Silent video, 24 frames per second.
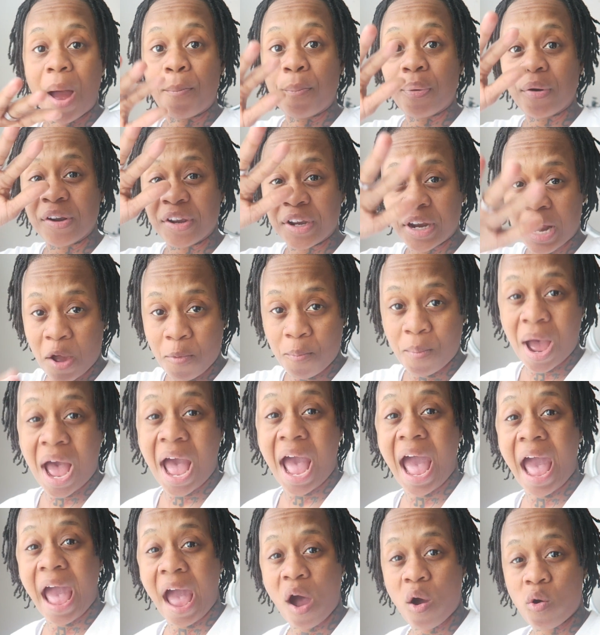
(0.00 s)
printed out my
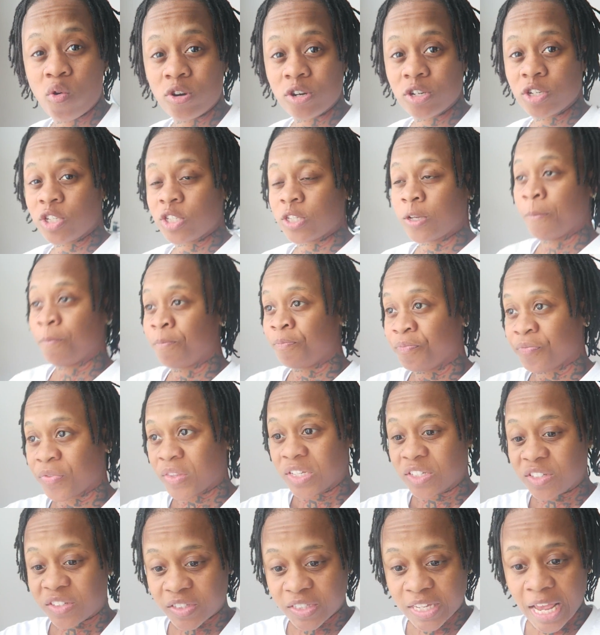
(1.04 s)
hours,
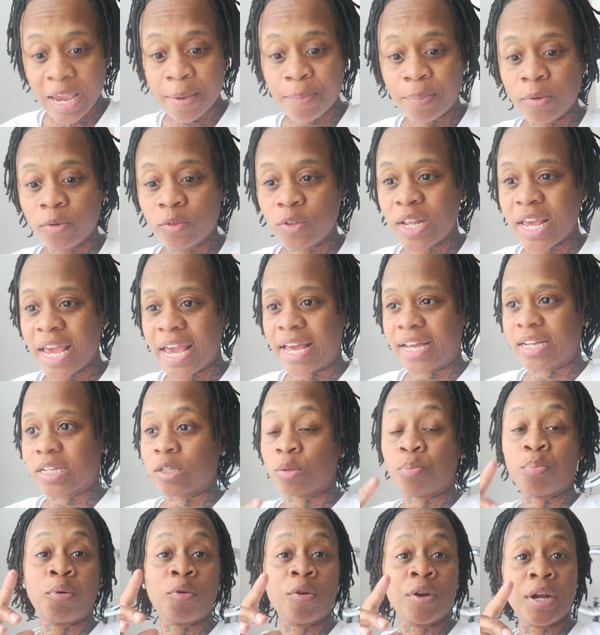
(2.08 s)
stapled
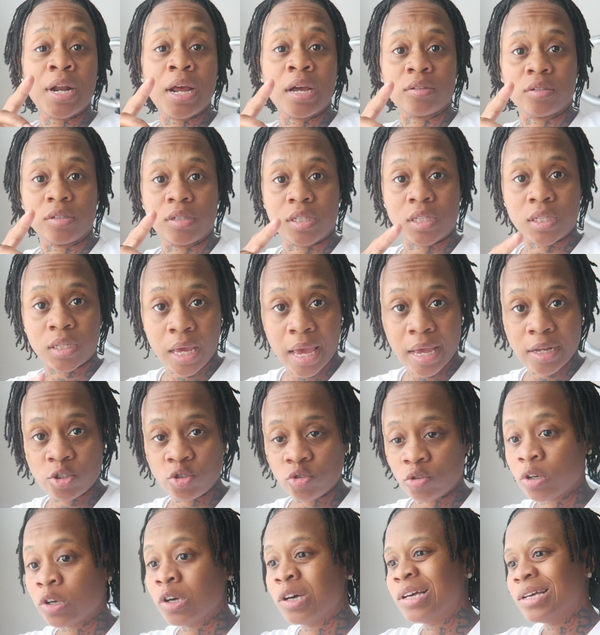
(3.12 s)
that, printed out the
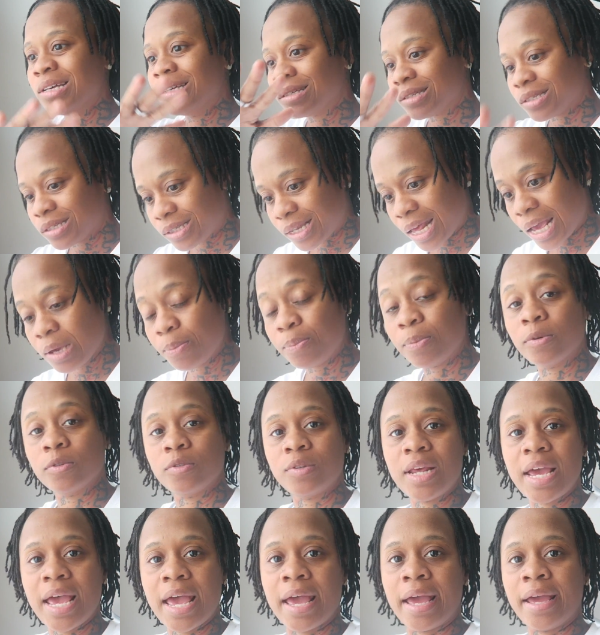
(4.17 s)
schedule,
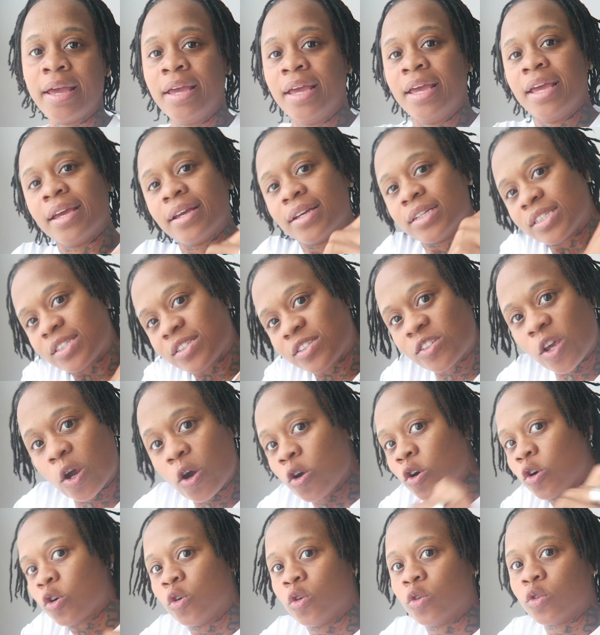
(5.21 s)
stapled that,
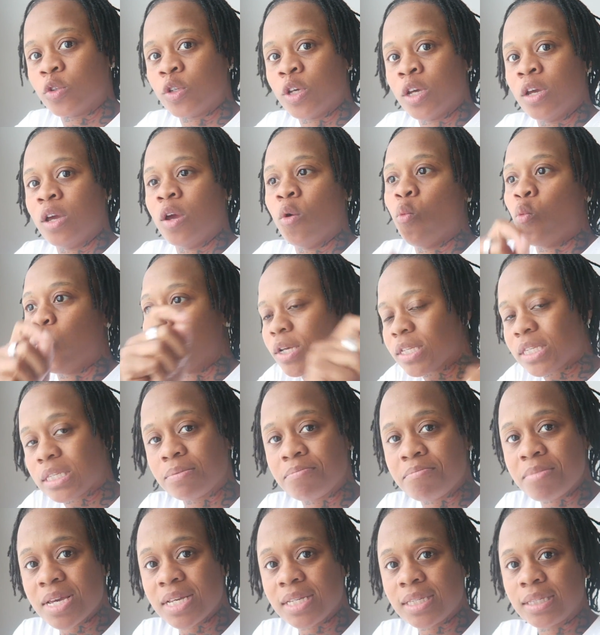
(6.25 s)
circled what's
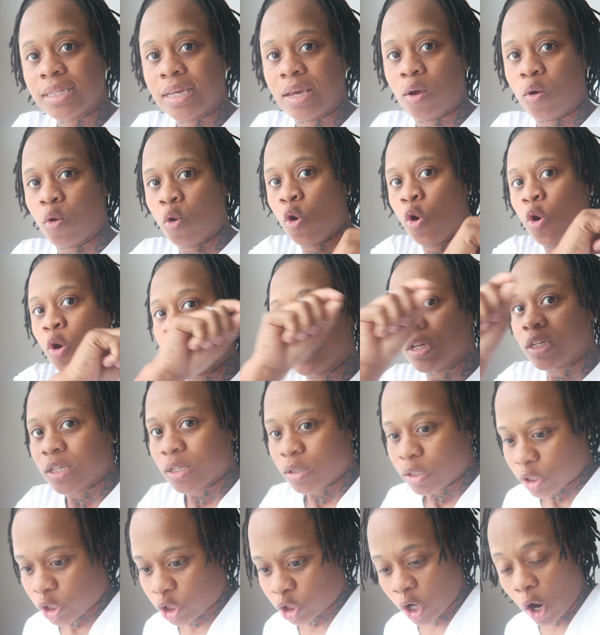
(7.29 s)
missing,
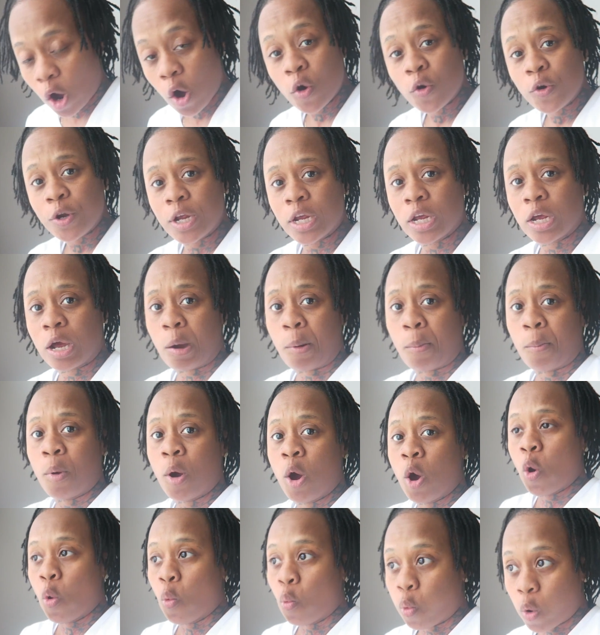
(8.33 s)
showed him
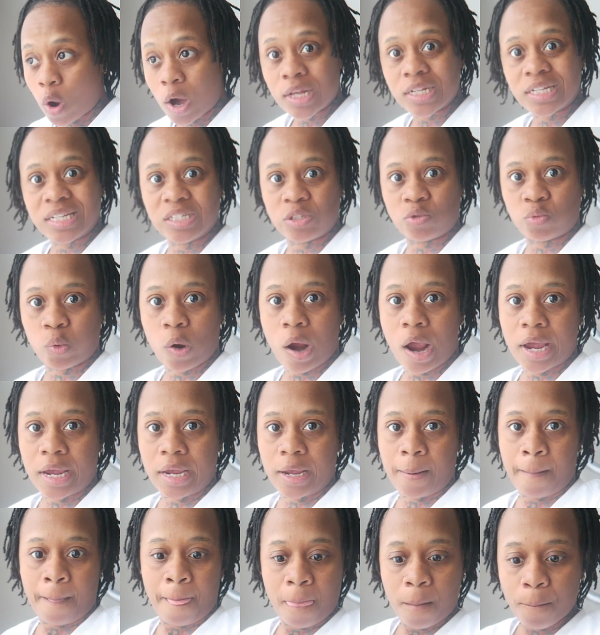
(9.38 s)
what is
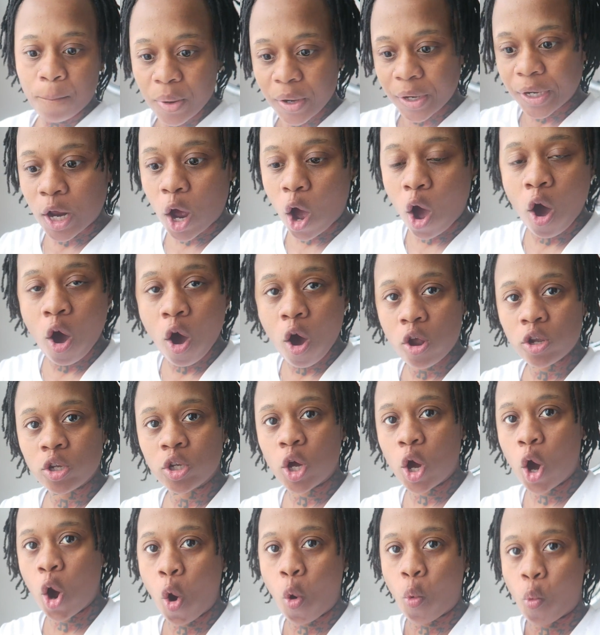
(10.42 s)
right, put it all
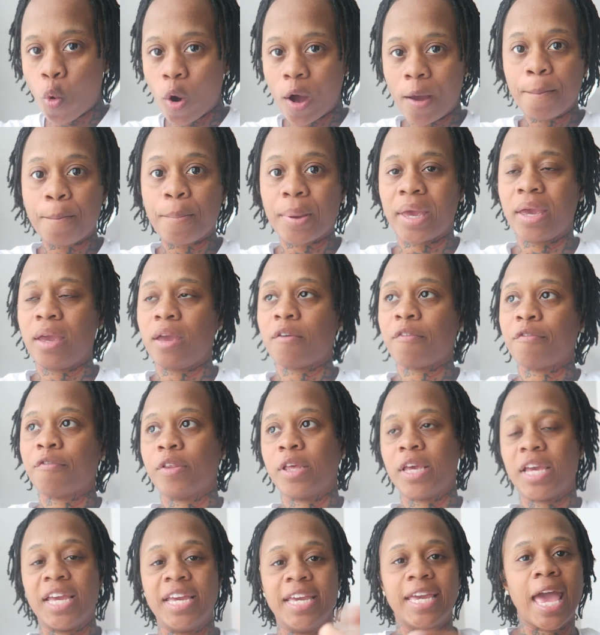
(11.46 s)
on one
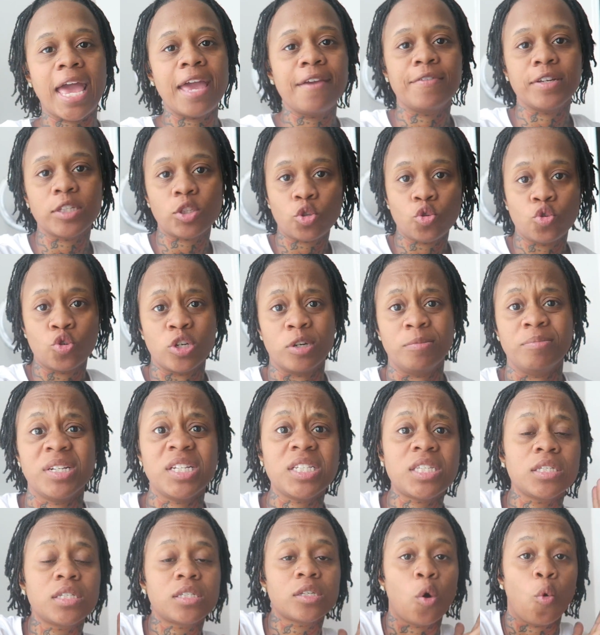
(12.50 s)
pamphlet, gave it to him.
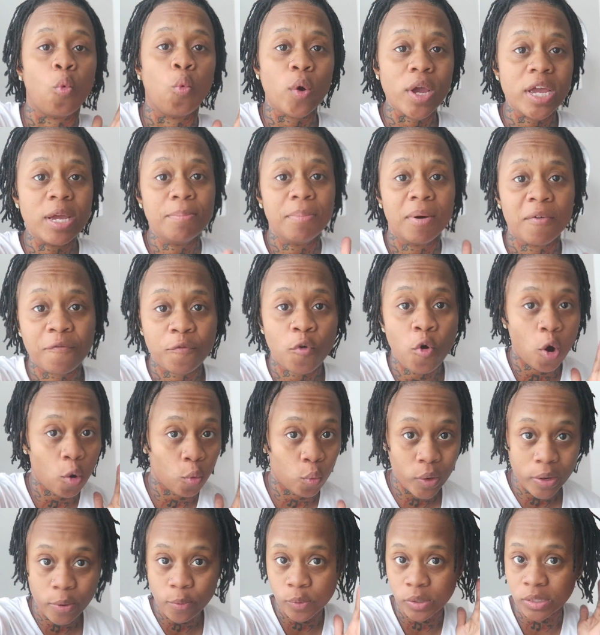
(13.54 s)
This is a week before
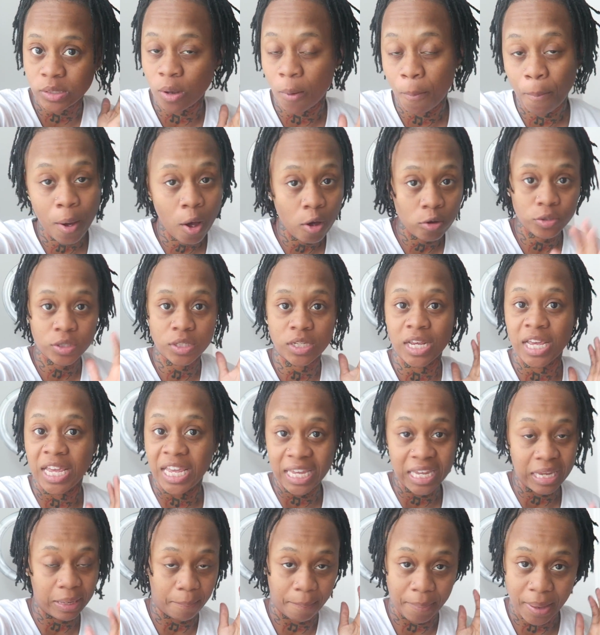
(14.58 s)
we were supposed to
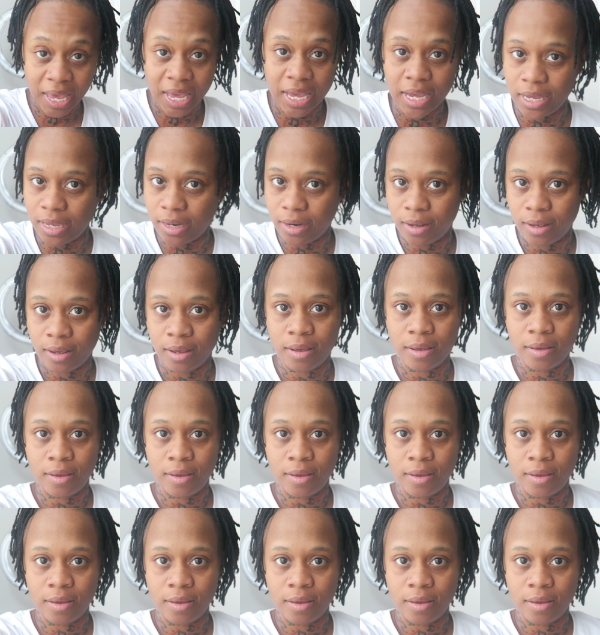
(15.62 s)
get paid.